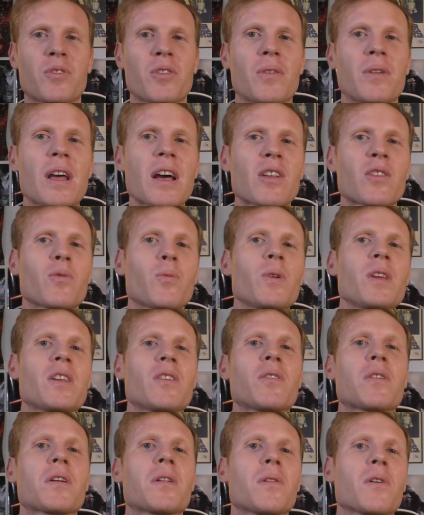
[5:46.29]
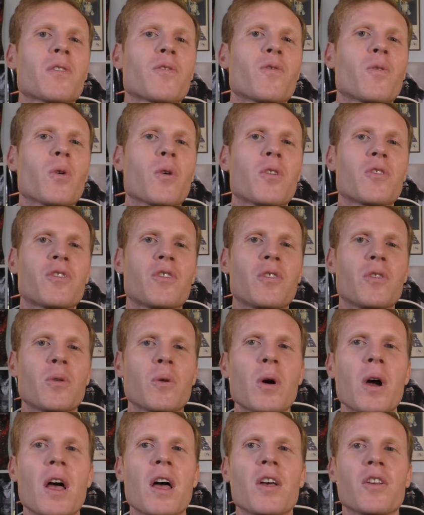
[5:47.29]
So next week, you can look forward
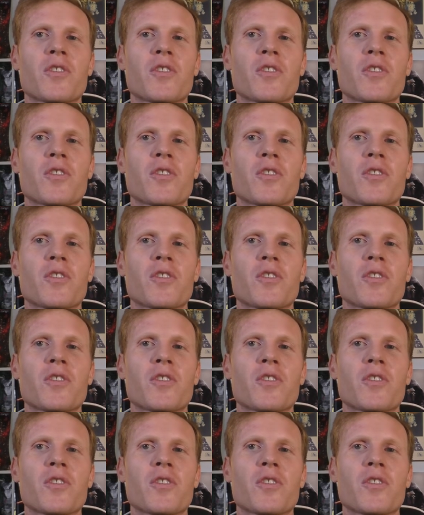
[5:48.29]
to